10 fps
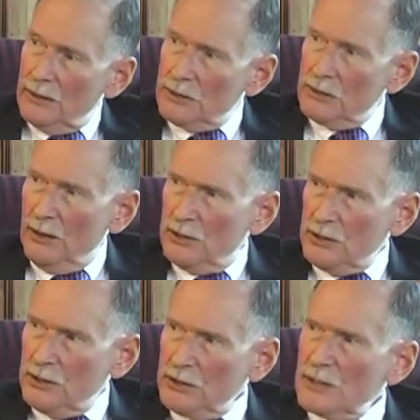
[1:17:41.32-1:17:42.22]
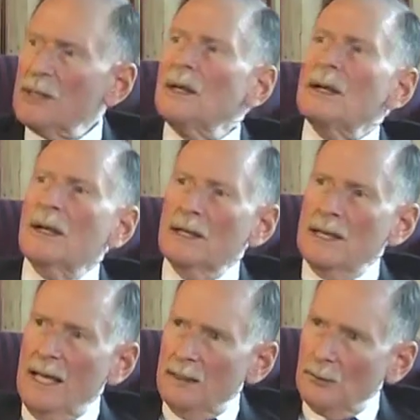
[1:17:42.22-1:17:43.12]
structures,
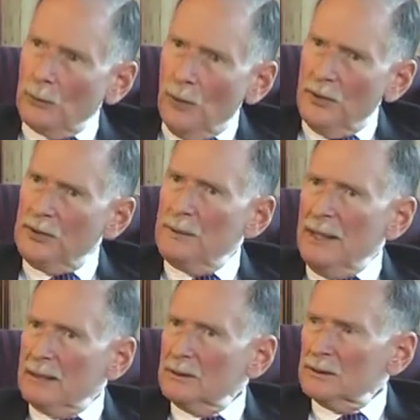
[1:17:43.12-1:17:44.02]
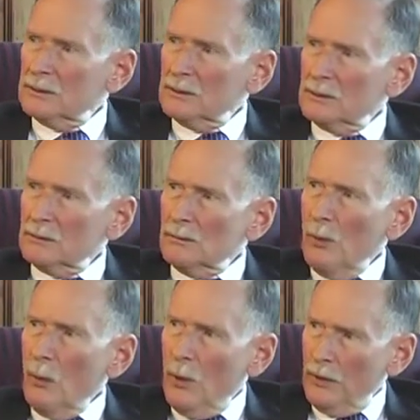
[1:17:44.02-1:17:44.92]
again brought the medical school
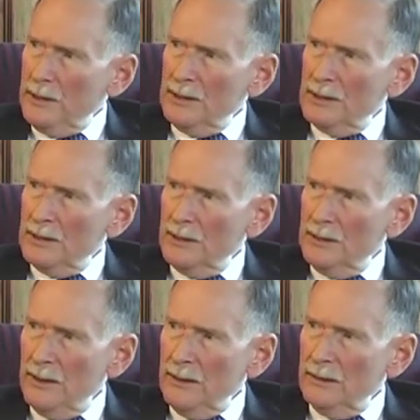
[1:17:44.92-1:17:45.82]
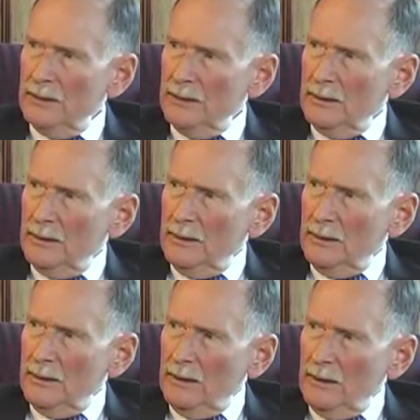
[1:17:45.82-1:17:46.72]
more into the
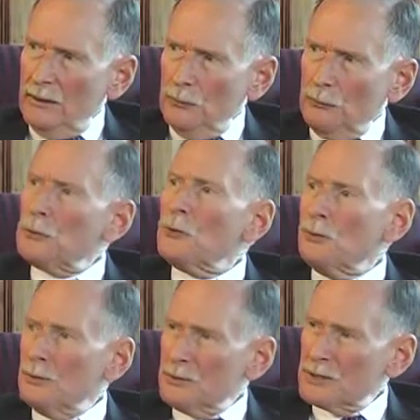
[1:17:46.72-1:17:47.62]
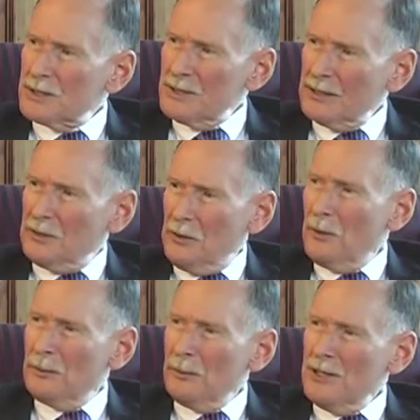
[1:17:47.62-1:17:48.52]
rooms that the
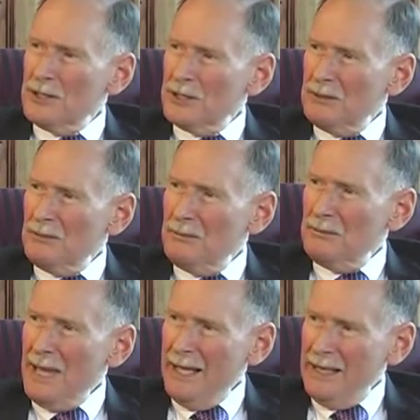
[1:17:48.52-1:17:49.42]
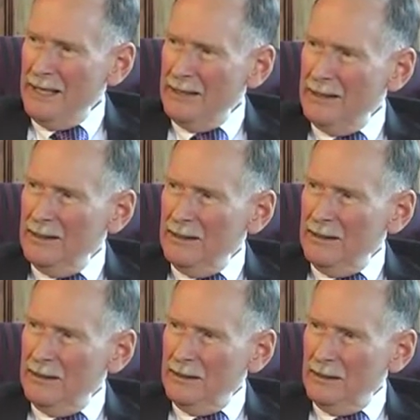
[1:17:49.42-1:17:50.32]
corporation met in,
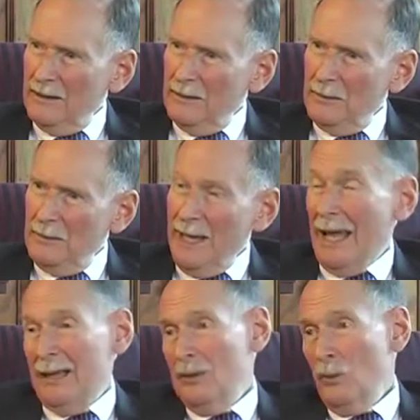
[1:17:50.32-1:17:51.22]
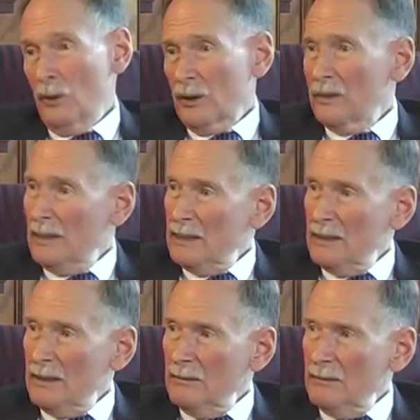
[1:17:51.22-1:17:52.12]
and the work they
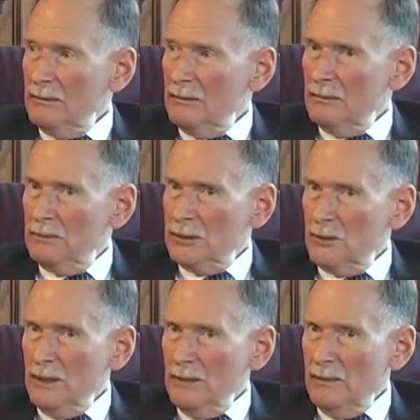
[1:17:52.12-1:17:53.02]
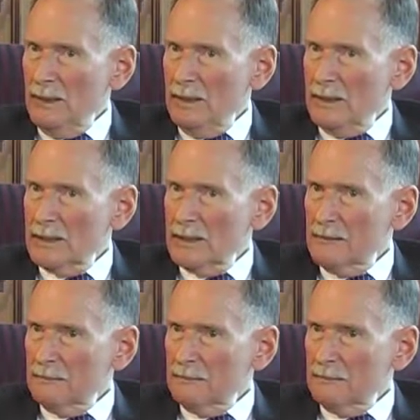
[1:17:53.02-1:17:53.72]
did between meetings.